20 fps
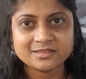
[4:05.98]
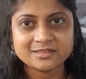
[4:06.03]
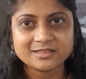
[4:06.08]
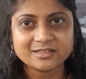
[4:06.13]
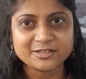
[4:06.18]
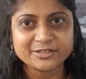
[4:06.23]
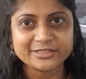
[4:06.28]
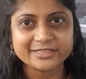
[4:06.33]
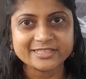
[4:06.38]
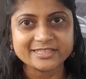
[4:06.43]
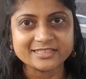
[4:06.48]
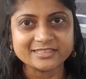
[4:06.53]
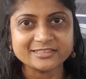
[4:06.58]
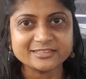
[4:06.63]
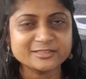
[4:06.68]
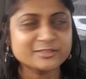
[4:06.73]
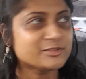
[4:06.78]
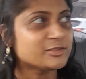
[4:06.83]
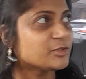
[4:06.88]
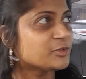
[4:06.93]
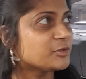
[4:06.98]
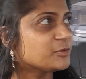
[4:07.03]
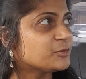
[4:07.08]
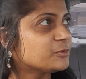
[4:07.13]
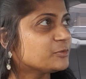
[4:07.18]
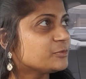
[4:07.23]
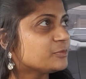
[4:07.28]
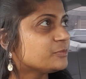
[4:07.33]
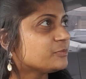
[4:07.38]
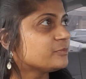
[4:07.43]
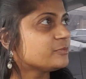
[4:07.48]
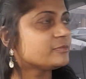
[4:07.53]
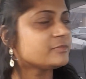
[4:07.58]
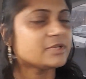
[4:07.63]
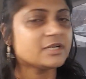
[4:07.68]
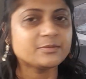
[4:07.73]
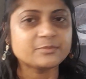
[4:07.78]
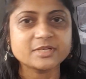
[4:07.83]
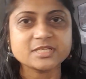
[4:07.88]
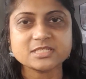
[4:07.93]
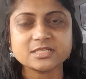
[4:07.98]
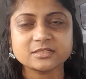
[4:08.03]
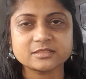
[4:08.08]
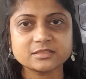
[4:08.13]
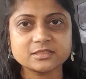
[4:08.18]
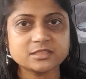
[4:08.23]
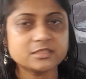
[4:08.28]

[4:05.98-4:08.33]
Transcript: All right, guys. So I basically